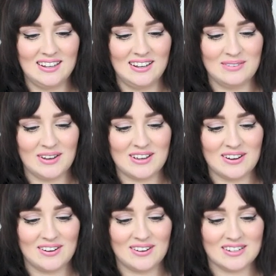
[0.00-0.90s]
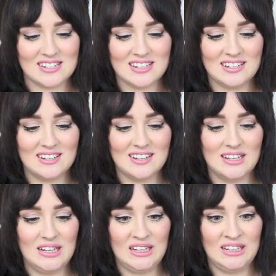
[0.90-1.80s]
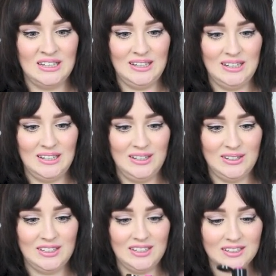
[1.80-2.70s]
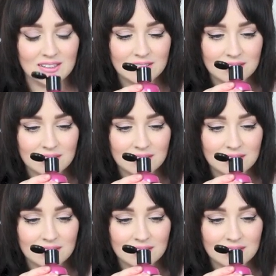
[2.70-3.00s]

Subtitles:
Oh my God. Ah, look at it.